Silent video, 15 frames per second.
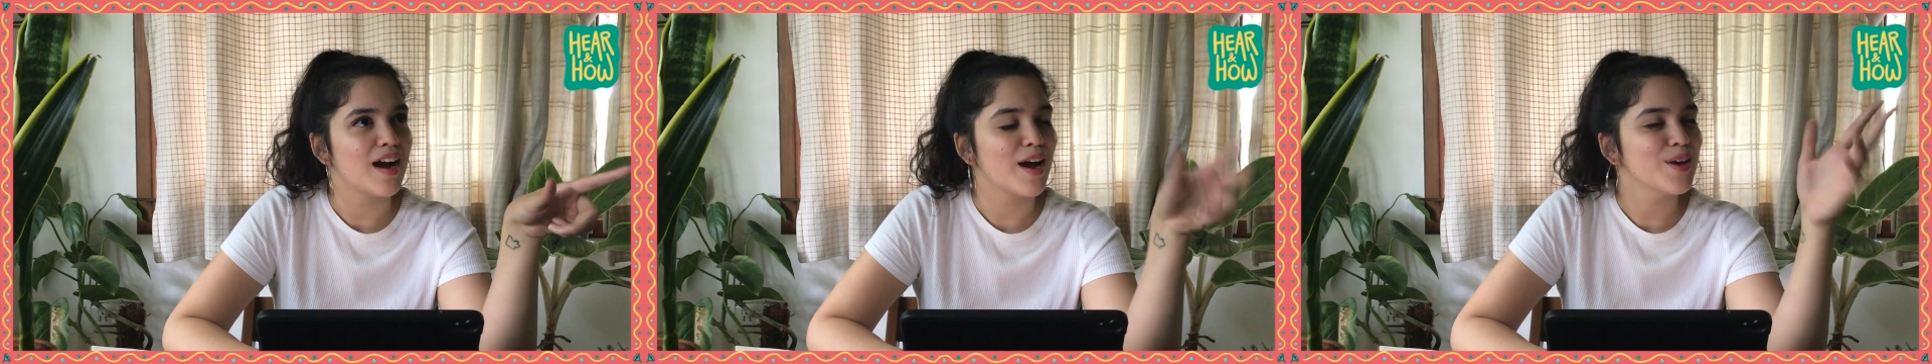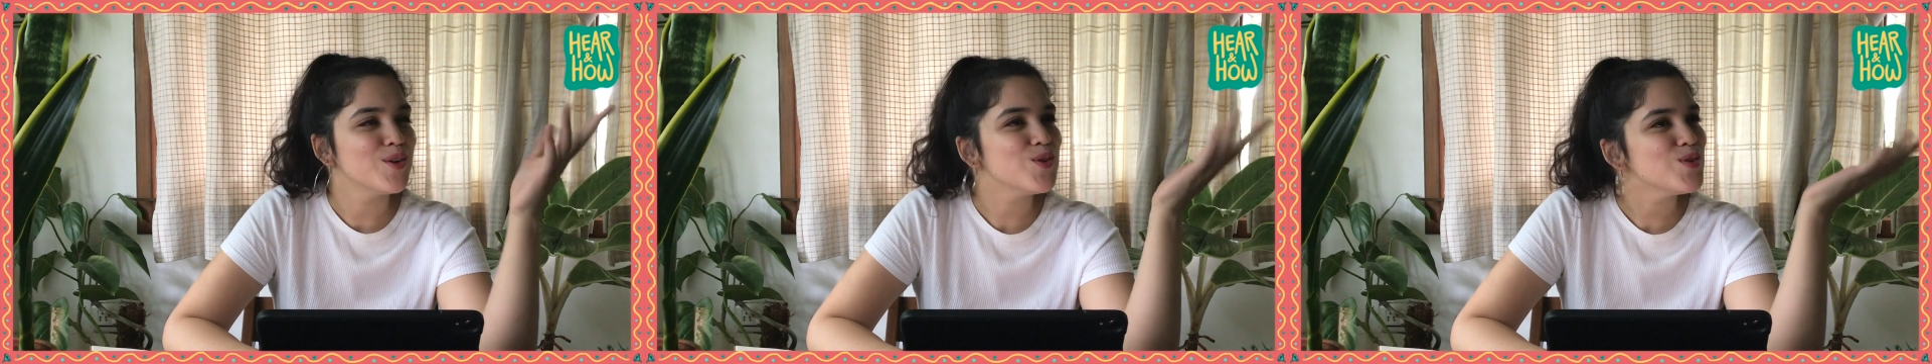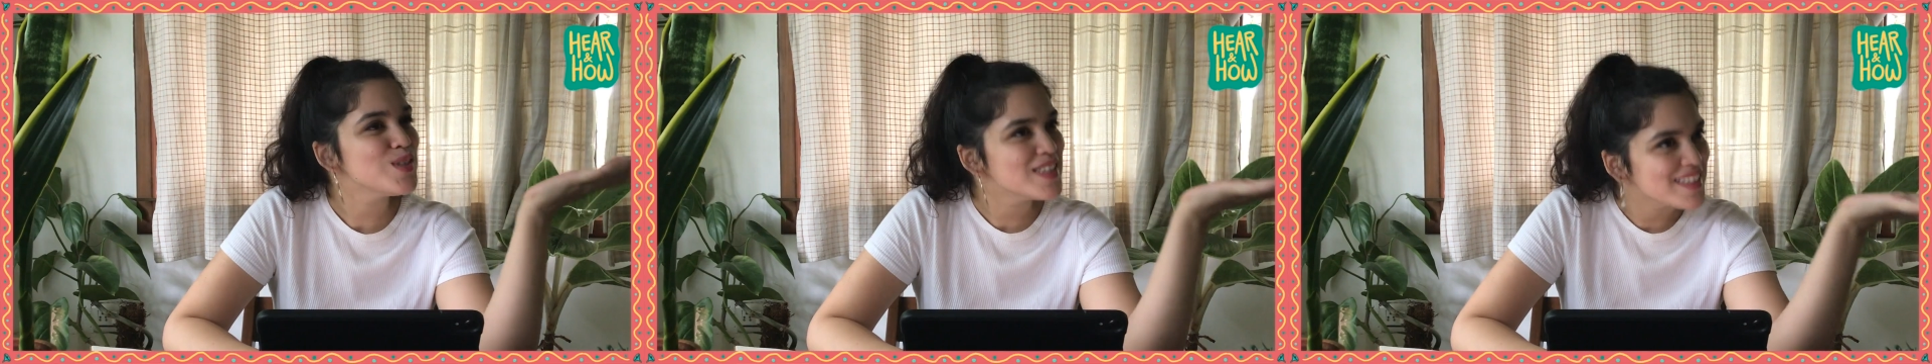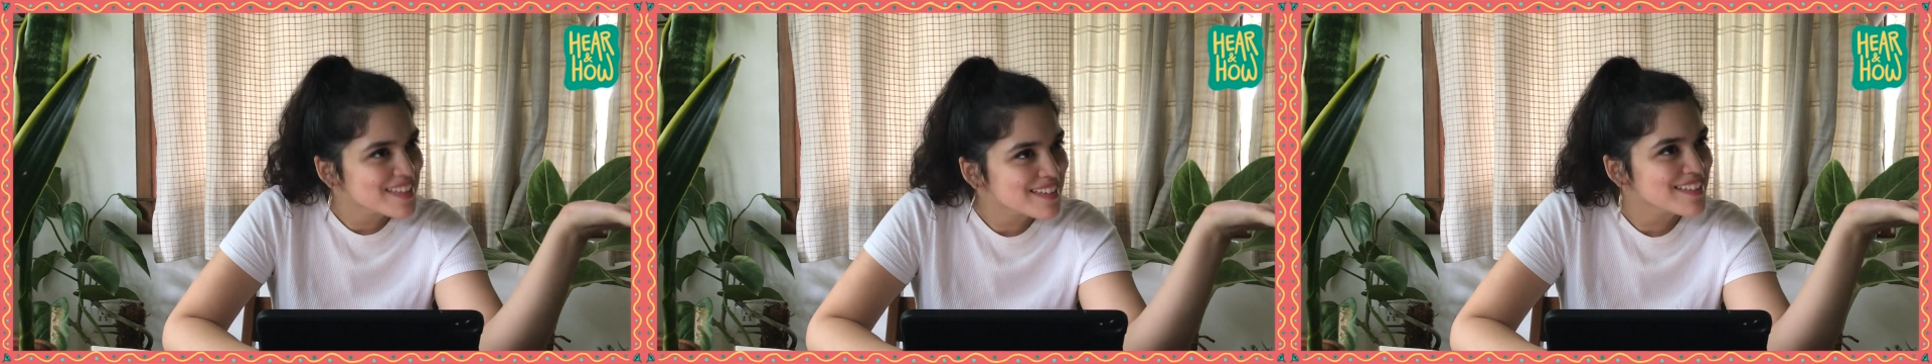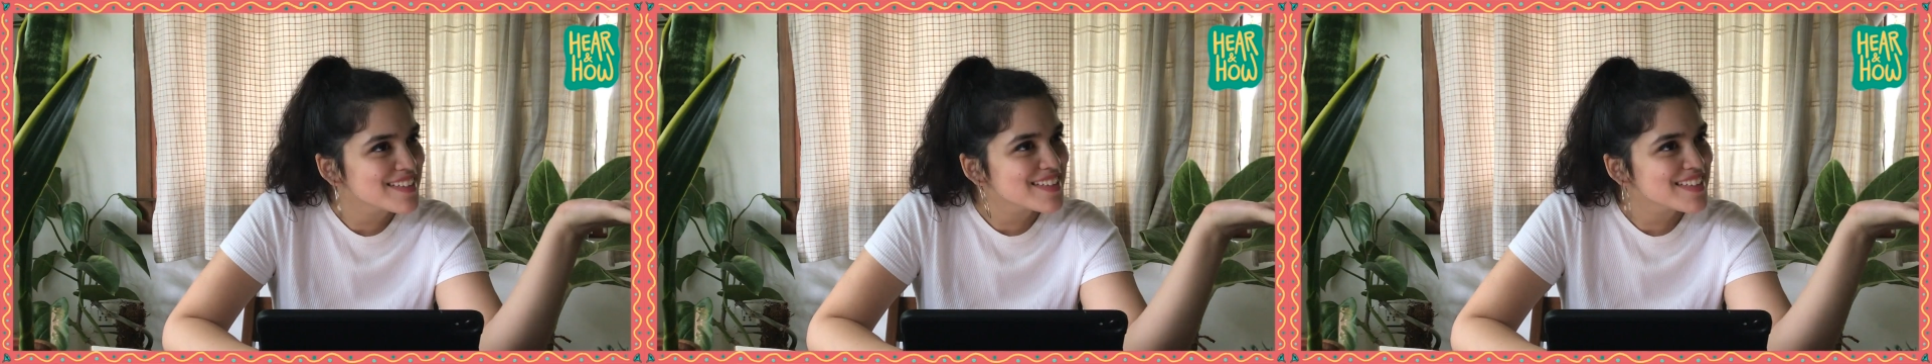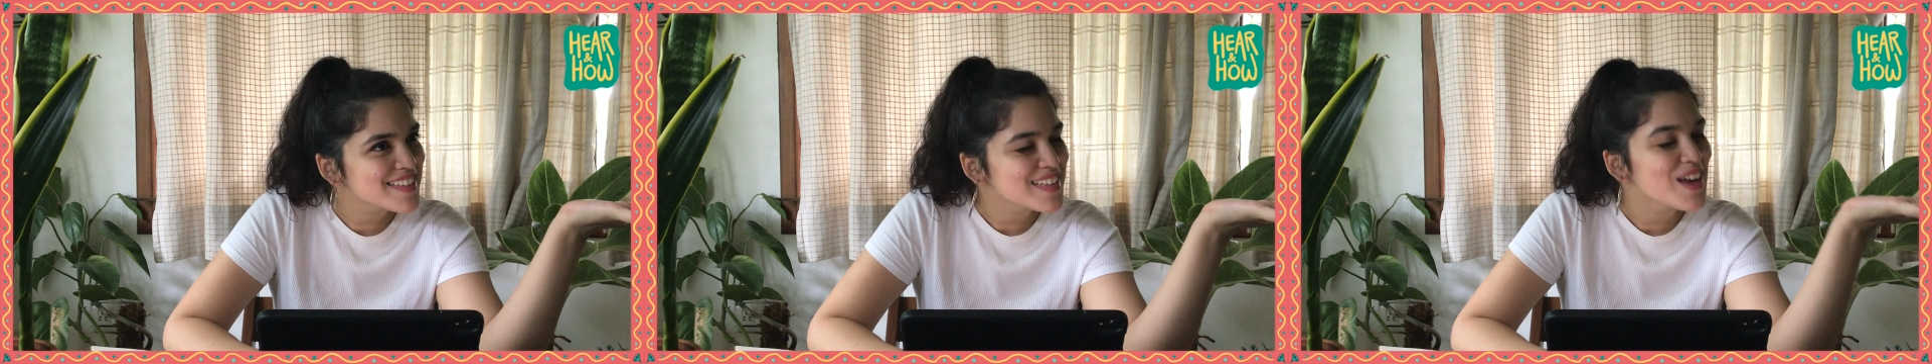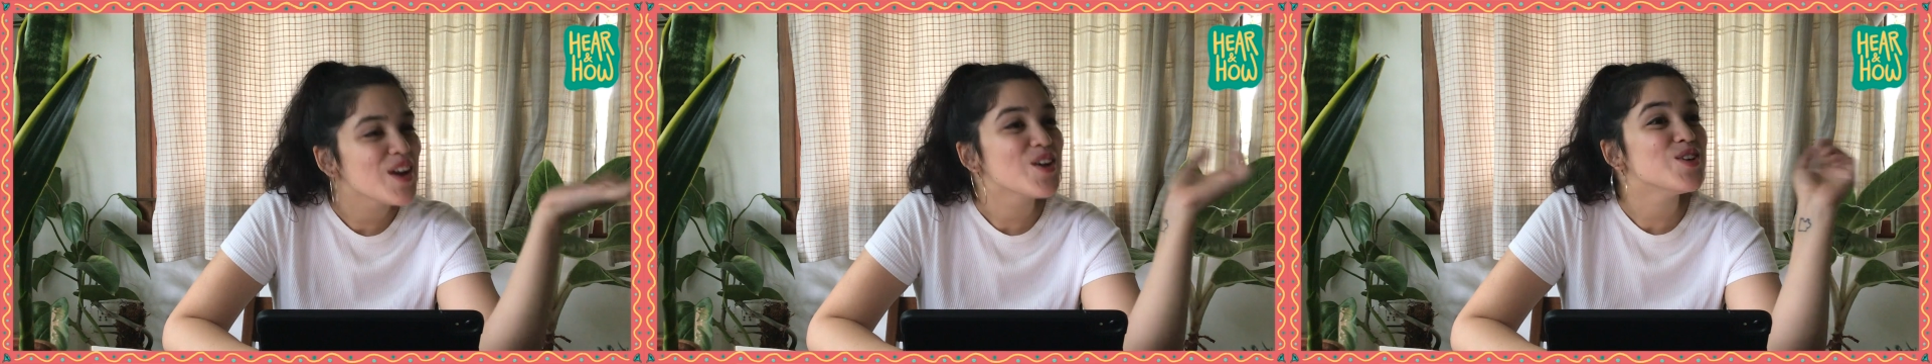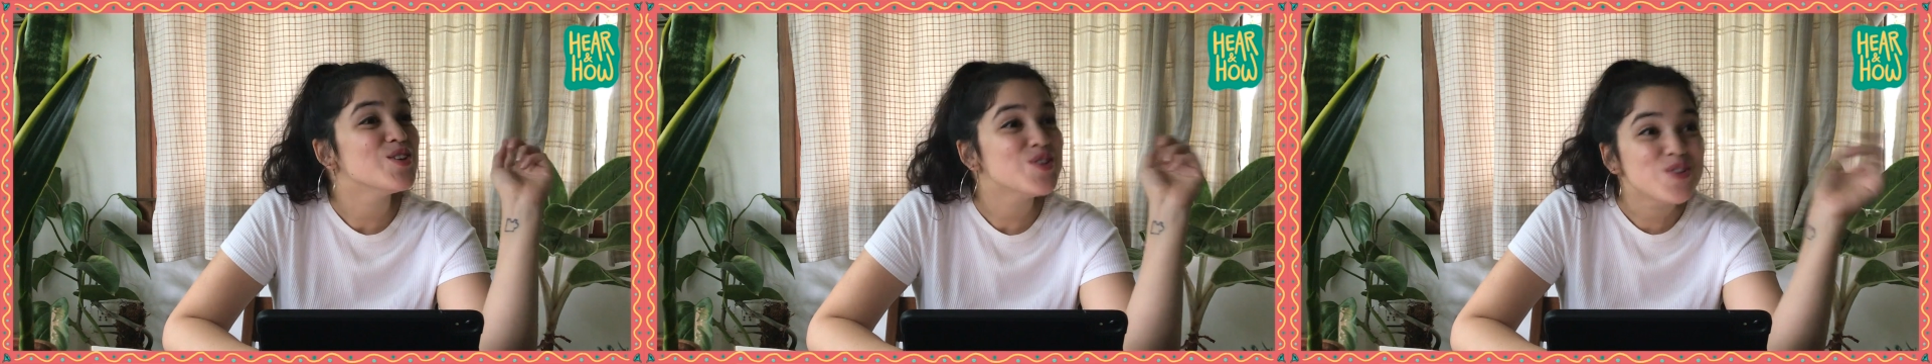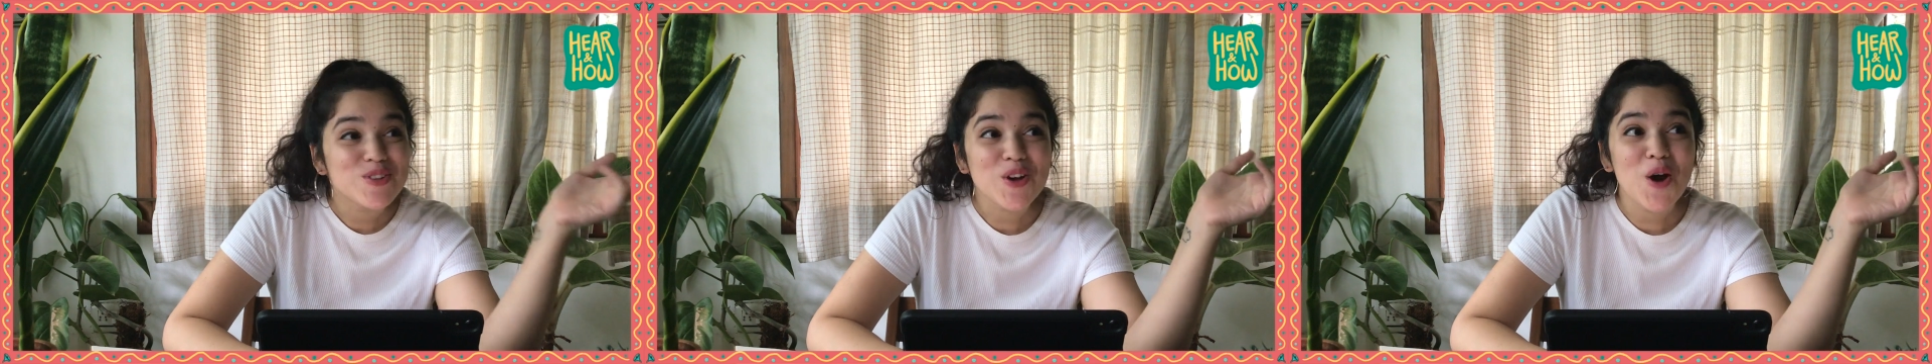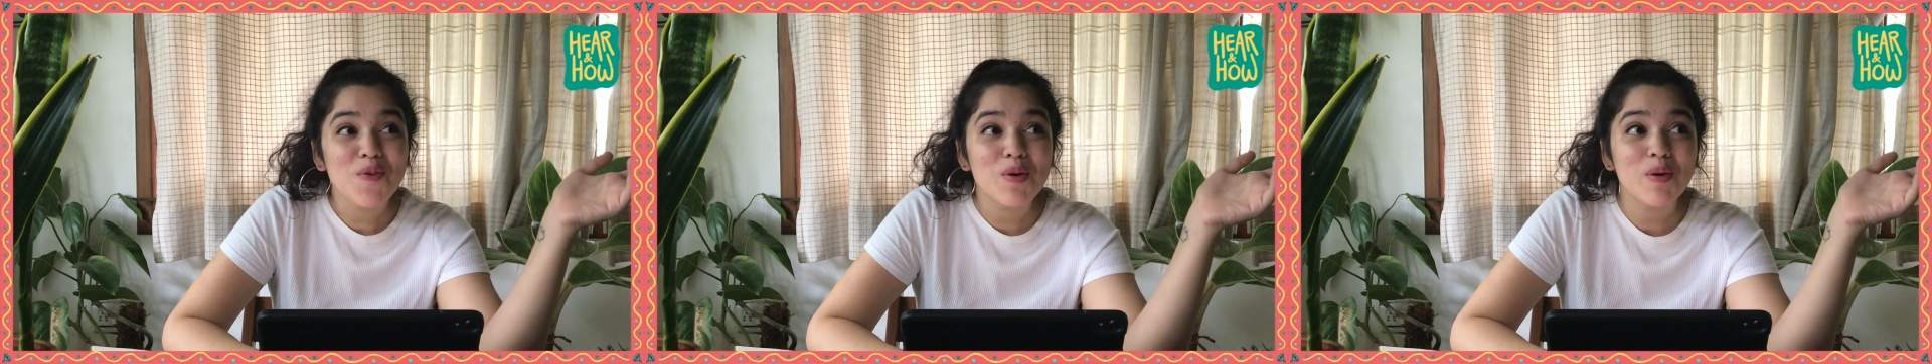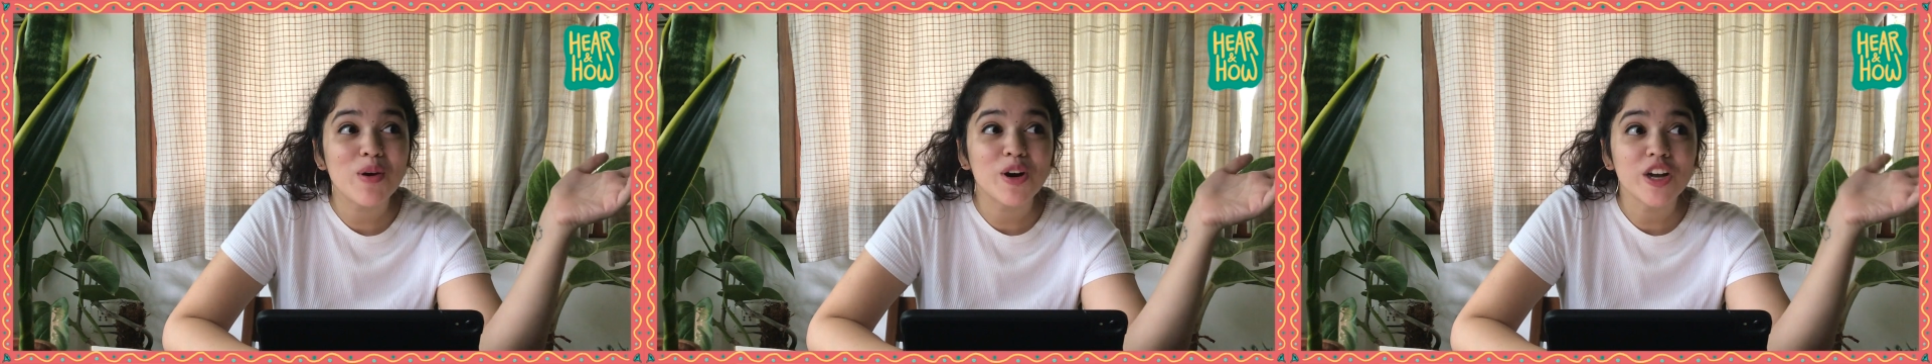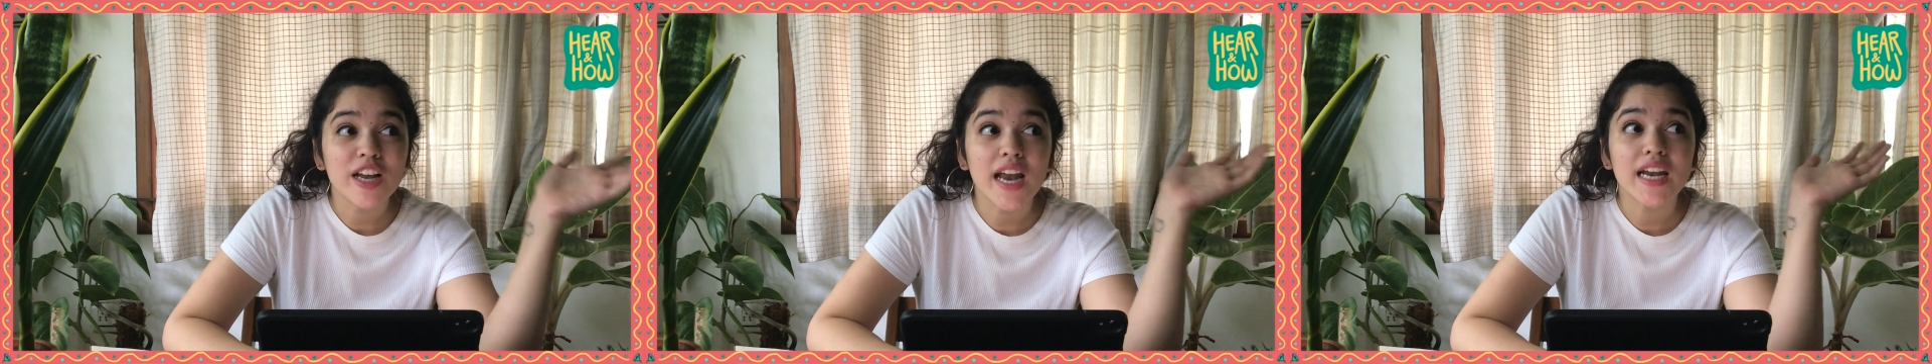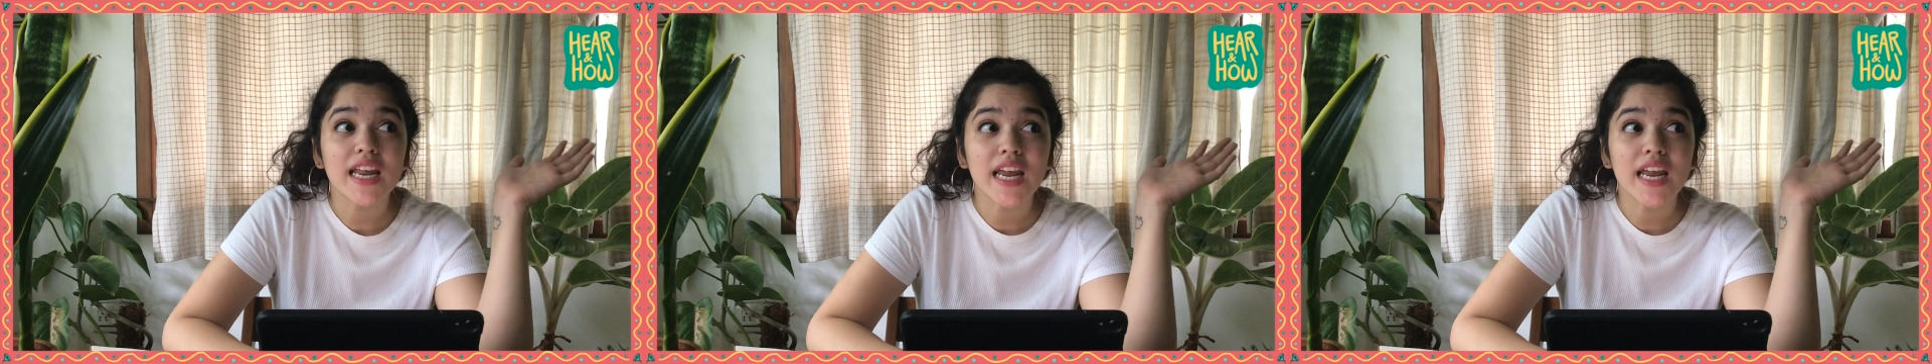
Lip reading: Are you serious? You thought we were going to get